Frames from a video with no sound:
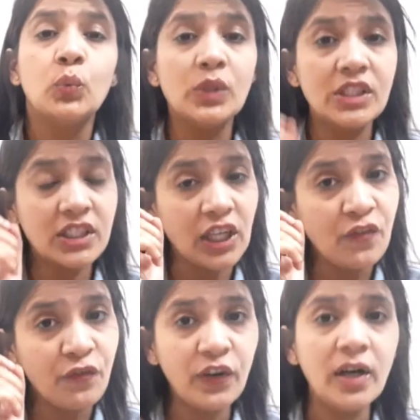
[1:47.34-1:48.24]
which
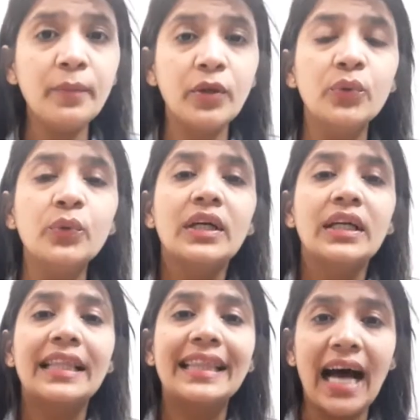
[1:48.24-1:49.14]
confirm you
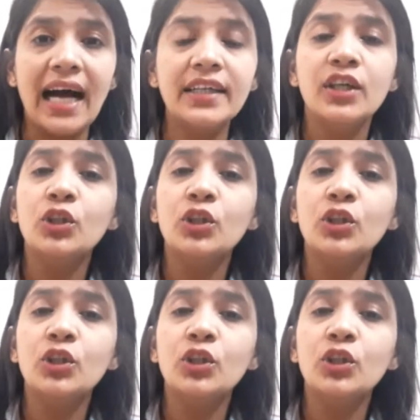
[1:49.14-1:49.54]
that